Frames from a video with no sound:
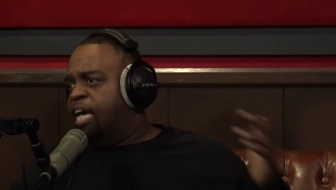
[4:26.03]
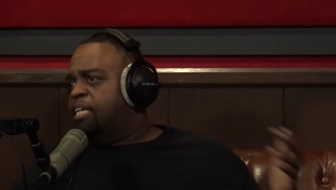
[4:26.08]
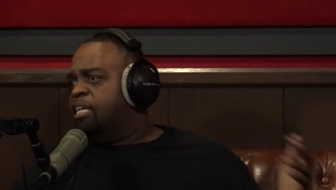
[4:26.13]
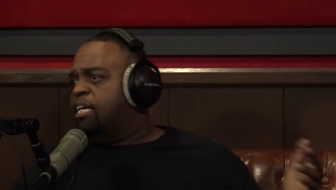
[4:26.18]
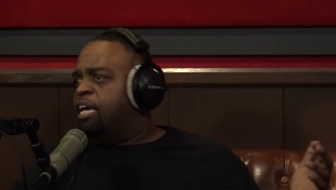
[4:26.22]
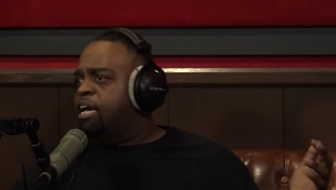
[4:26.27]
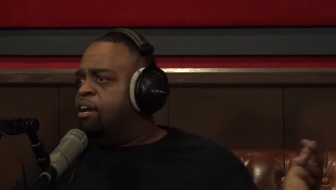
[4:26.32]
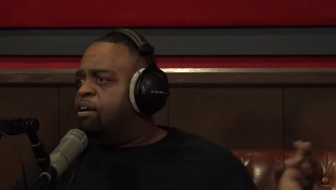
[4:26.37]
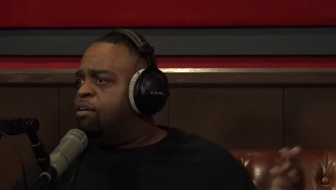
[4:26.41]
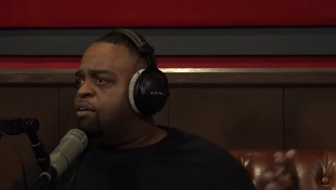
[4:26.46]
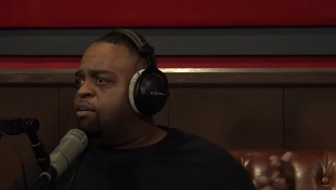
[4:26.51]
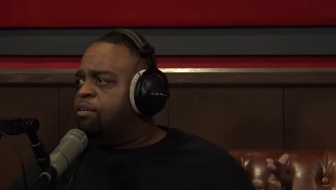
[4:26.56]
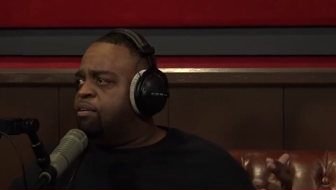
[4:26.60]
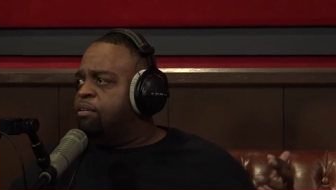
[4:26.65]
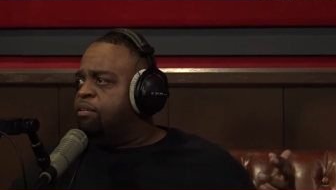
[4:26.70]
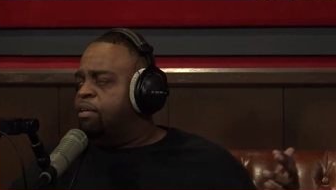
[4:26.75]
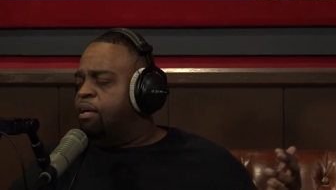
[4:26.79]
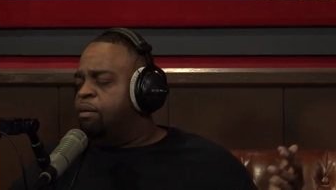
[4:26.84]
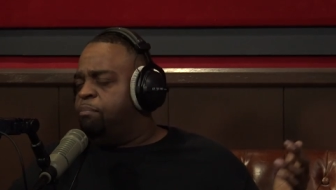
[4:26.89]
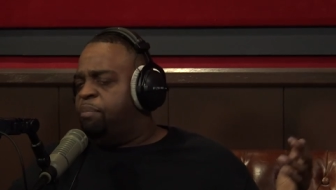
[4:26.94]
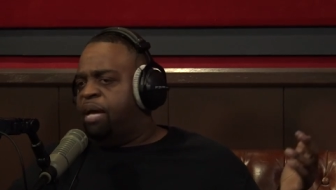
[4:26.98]
I
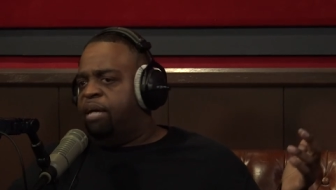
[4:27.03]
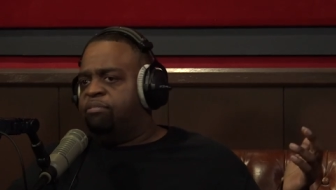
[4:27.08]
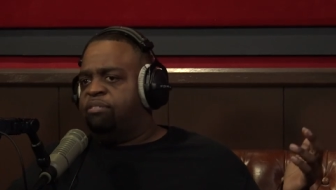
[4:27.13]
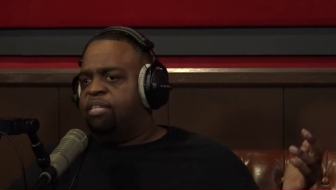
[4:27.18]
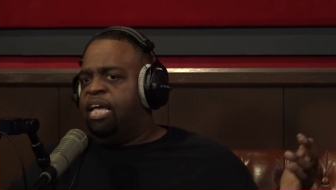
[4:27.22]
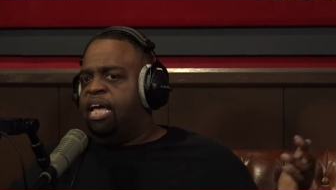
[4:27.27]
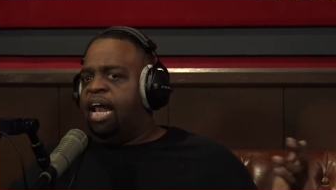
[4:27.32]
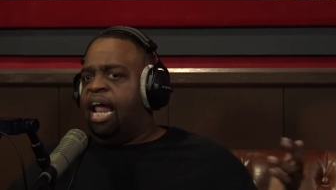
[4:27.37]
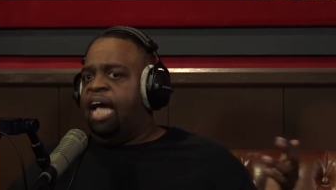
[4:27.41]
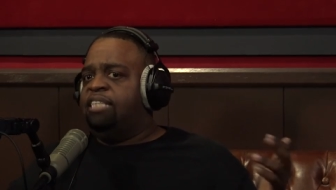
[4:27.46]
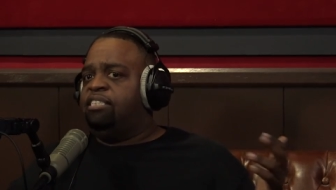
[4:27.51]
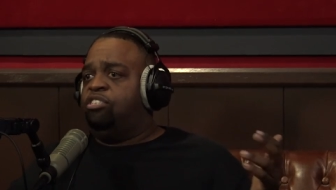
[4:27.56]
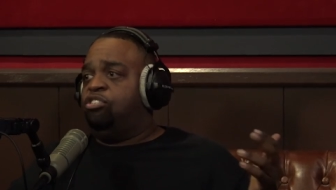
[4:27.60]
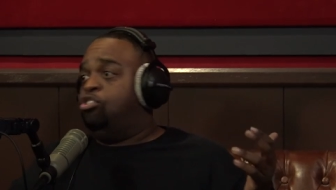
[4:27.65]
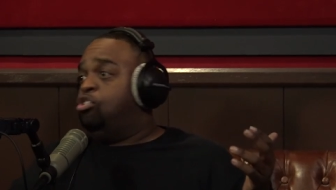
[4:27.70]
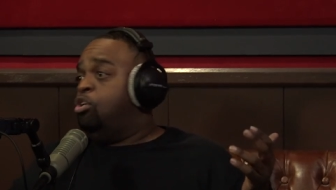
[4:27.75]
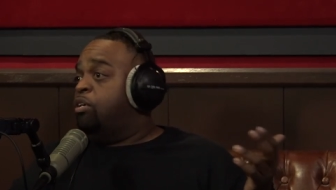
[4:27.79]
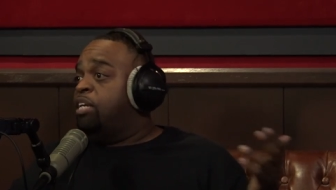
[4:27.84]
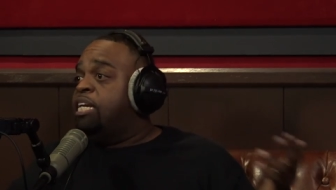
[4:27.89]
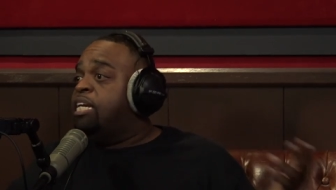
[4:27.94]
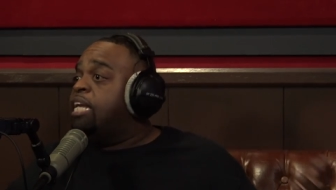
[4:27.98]
cared about that. I just
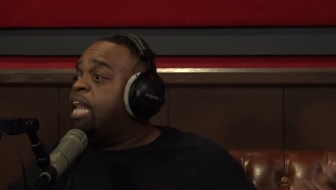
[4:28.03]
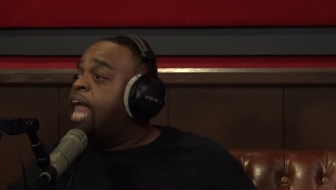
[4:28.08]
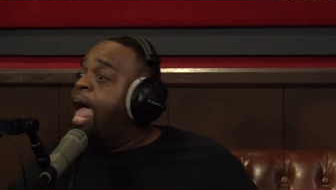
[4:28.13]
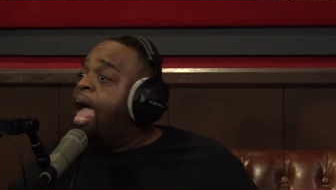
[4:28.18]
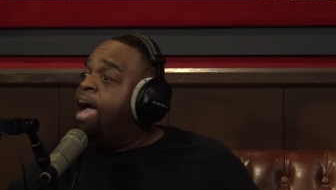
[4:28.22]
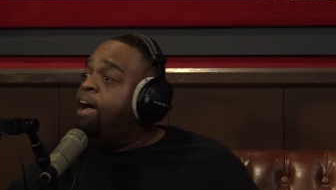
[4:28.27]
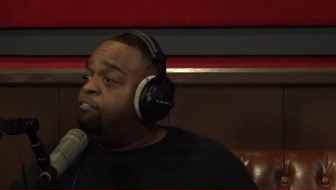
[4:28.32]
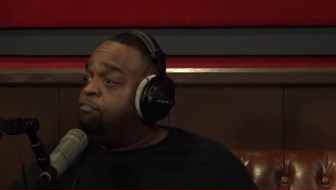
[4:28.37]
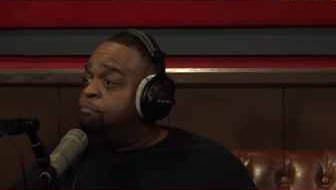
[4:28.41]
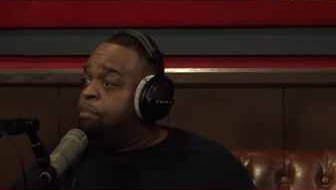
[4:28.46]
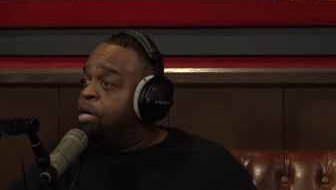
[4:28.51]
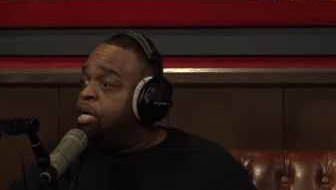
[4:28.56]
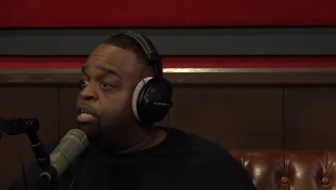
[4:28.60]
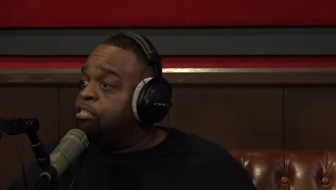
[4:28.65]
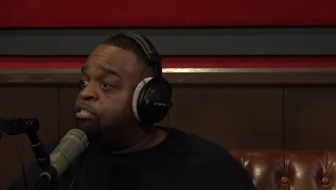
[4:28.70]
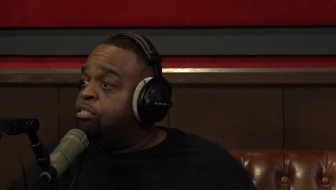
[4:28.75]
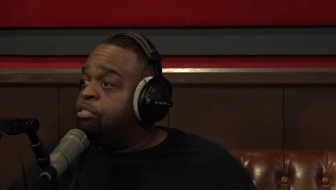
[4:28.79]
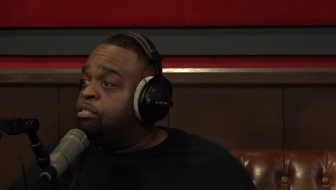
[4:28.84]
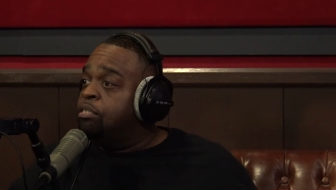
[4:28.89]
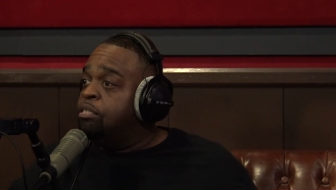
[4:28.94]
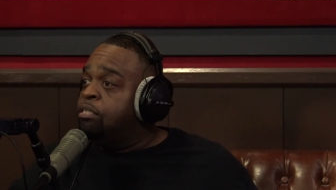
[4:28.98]
know they didn't have
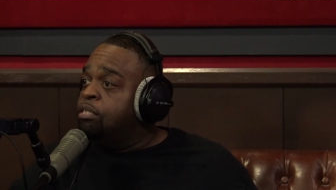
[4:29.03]
much.